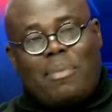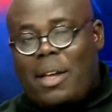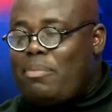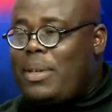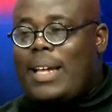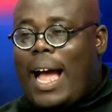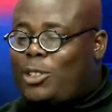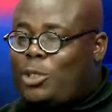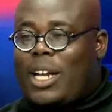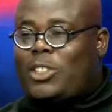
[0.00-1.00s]
Maybe
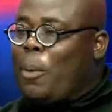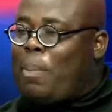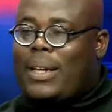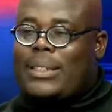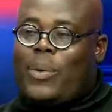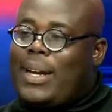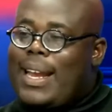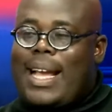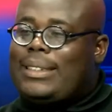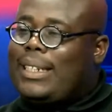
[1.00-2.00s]
as soon as you pass away,
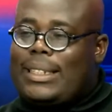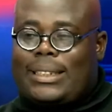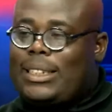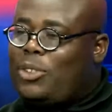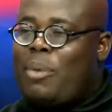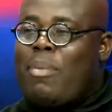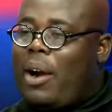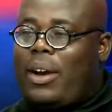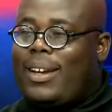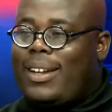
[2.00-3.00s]
the next day she's
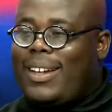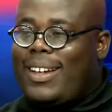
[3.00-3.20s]
remarrying.